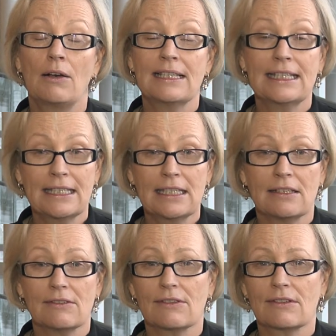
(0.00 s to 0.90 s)

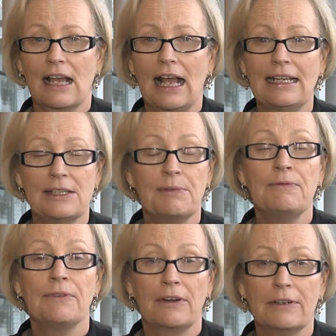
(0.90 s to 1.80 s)
citizens, and it's
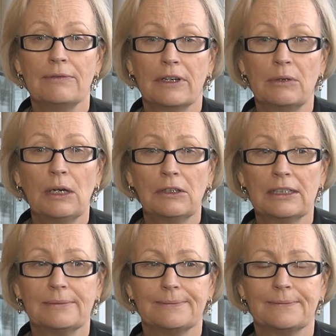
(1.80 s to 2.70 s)
been very, very
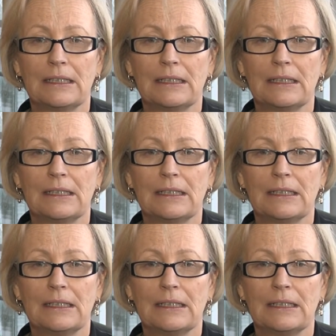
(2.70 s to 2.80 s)
welcome.